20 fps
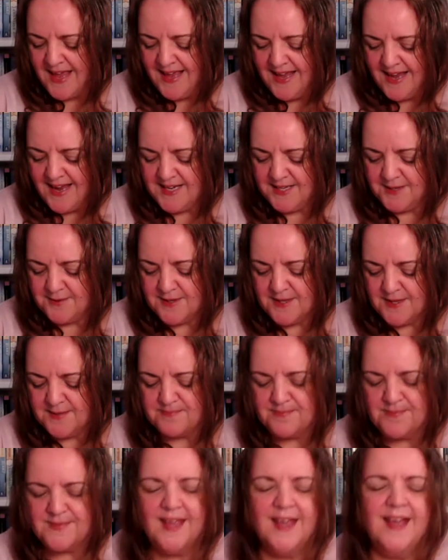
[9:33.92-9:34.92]
anyway,
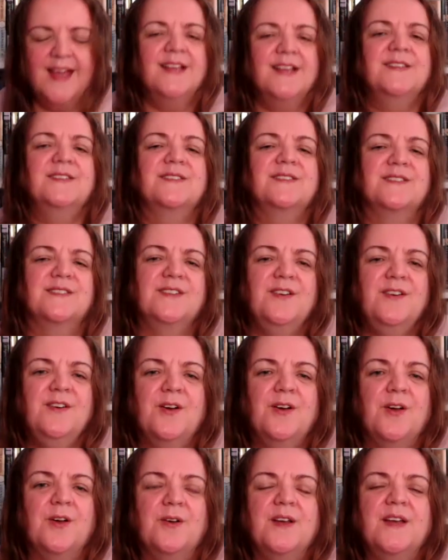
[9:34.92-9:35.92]

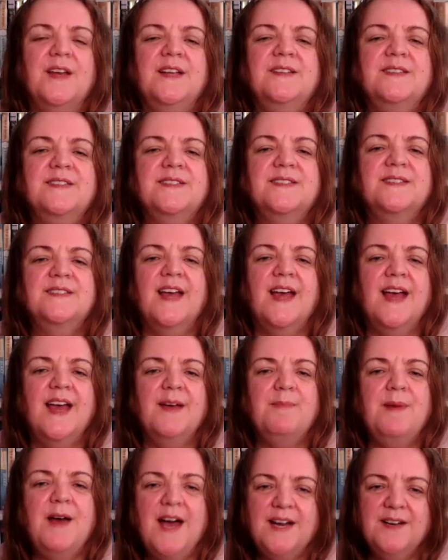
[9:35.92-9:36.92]
so it's
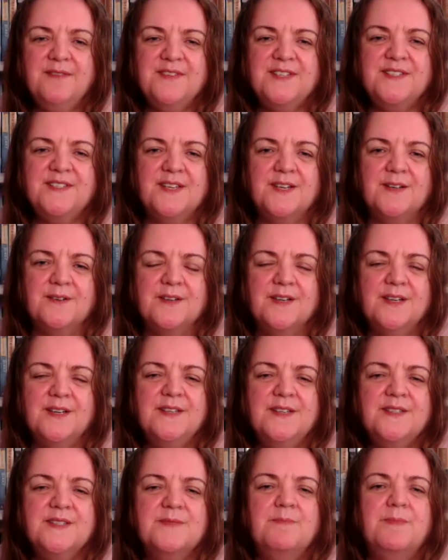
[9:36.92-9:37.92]
part of a
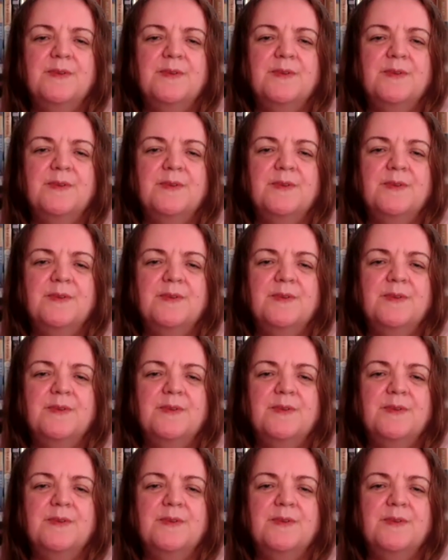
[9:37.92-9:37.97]
series,